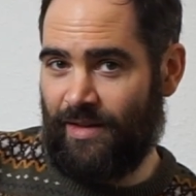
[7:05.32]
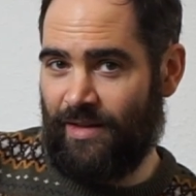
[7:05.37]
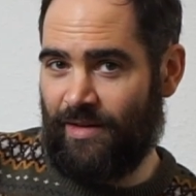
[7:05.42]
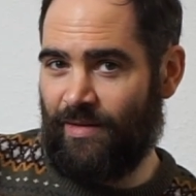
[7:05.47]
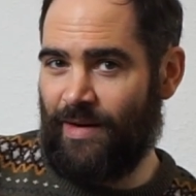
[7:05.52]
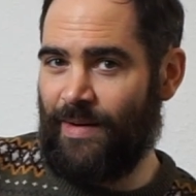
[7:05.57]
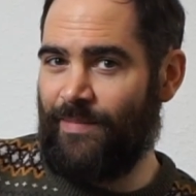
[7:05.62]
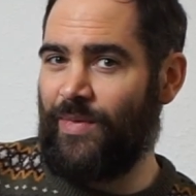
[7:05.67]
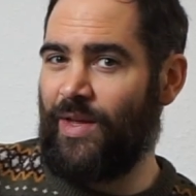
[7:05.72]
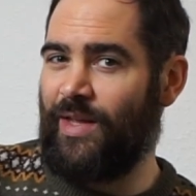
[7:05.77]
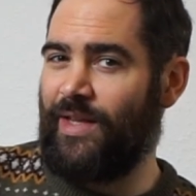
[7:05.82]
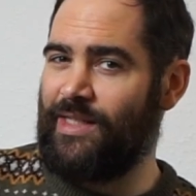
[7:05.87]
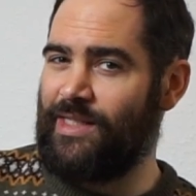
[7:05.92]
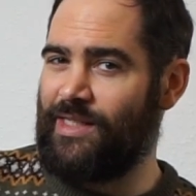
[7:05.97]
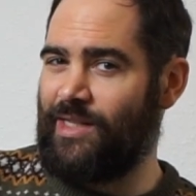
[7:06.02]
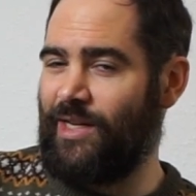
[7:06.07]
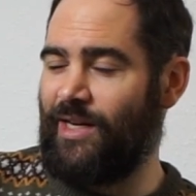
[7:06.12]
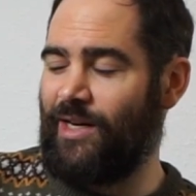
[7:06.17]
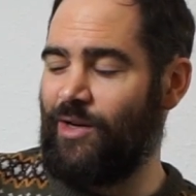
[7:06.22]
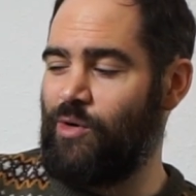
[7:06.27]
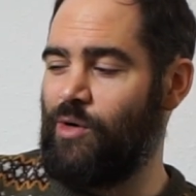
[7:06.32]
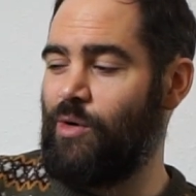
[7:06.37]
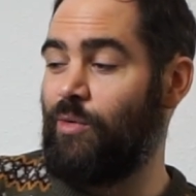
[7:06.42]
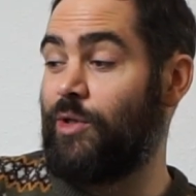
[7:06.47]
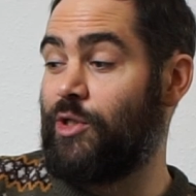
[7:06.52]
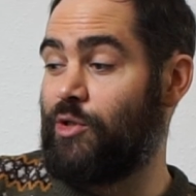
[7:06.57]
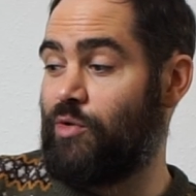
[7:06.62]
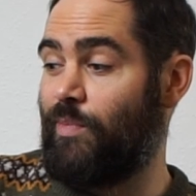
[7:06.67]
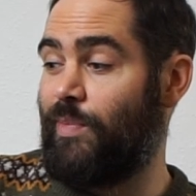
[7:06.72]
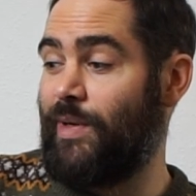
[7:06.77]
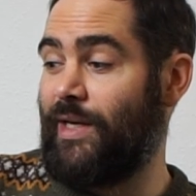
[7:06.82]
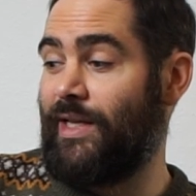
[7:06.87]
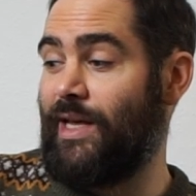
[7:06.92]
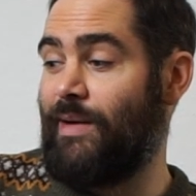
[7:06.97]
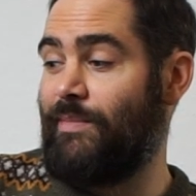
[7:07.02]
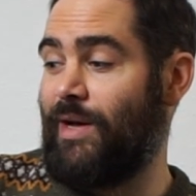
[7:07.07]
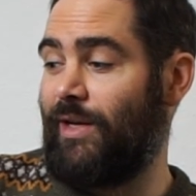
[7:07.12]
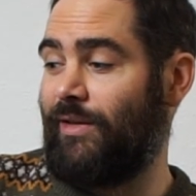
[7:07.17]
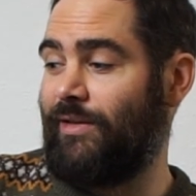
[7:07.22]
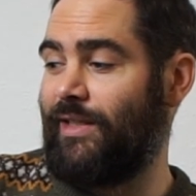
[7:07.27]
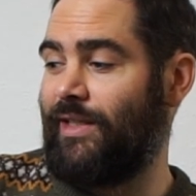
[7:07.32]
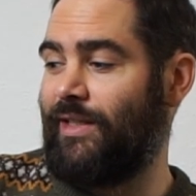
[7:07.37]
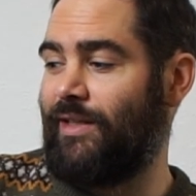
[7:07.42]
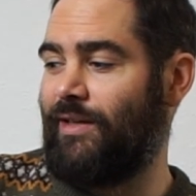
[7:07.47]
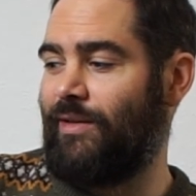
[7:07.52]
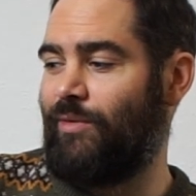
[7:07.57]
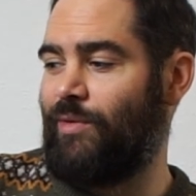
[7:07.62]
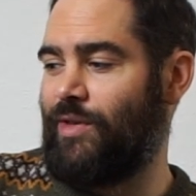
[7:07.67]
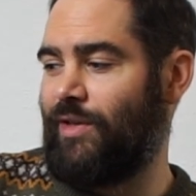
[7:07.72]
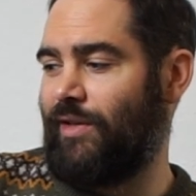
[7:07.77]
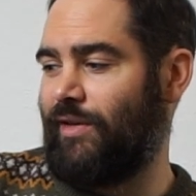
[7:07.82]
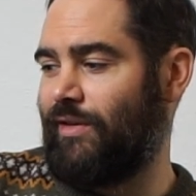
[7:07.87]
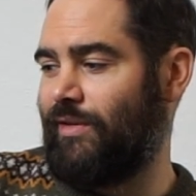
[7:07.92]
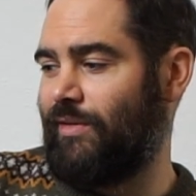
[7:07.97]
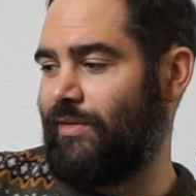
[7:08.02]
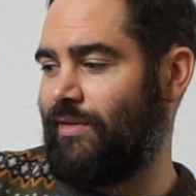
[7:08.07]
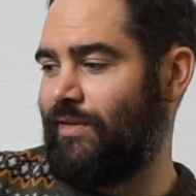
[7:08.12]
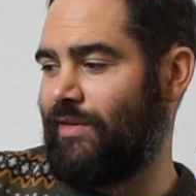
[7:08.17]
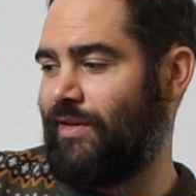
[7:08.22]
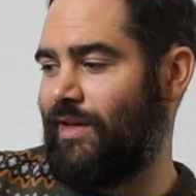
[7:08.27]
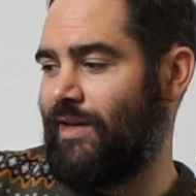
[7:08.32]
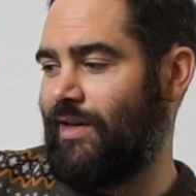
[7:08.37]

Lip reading: Right, and this is kind of cool, we're just repeating that melody with a little